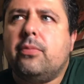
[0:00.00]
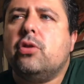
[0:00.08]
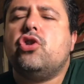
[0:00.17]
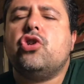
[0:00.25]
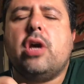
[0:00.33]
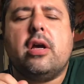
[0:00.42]

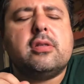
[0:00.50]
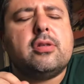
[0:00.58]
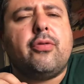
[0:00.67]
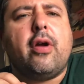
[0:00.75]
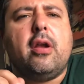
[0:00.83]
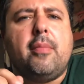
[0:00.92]
Just
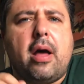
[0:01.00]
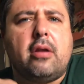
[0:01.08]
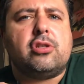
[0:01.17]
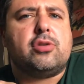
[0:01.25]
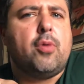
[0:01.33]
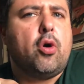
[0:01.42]
the right amount
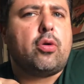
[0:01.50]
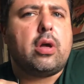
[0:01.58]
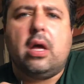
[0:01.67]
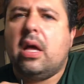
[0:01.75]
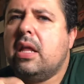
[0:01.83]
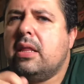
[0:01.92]
of smoke.
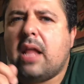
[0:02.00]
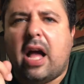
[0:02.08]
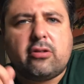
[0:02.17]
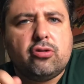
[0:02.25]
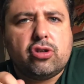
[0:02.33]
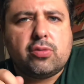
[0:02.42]

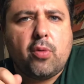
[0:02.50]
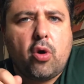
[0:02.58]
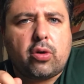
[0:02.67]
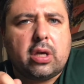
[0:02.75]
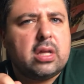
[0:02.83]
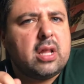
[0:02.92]
Not too
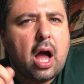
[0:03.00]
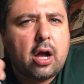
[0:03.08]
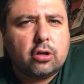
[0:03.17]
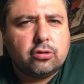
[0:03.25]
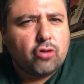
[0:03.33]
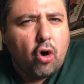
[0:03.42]
smoky,
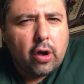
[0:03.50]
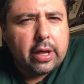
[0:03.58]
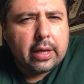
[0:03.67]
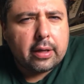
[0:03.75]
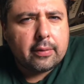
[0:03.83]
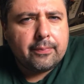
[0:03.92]
not
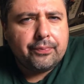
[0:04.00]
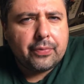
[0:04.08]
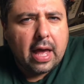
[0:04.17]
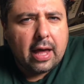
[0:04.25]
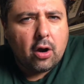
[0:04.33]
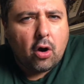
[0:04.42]
cloying
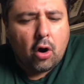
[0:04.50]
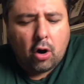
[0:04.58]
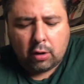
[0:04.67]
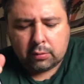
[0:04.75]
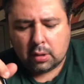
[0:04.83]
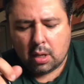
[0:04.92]
at
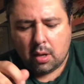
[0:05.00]
all.